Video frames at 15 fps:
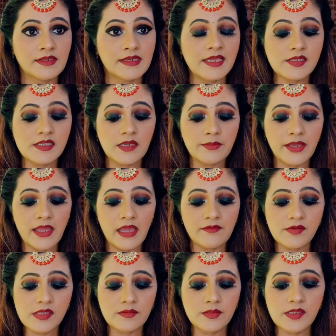Next up, I
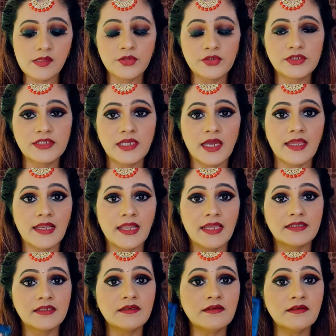have a Swiss Beauty
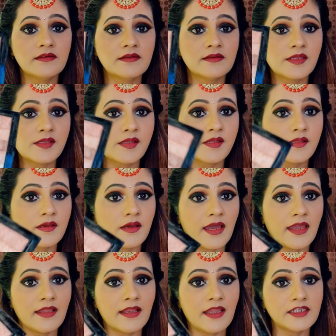highlighter. This is a
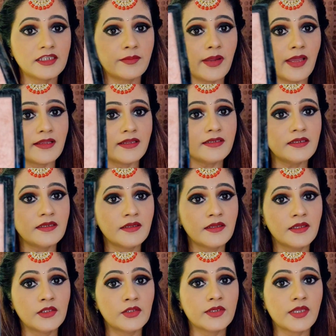highlighter palette.
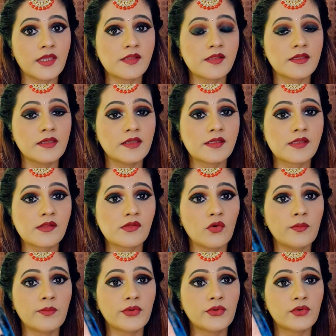You can see it's
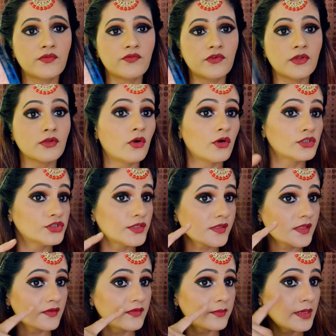so beautiful,
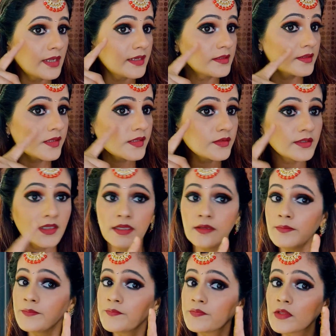gorgeous. I've applied this
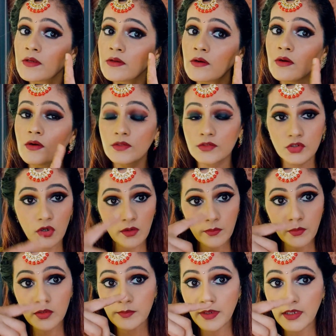today on
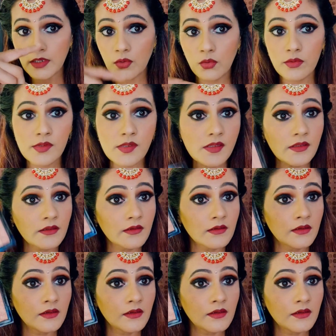top, on my nose.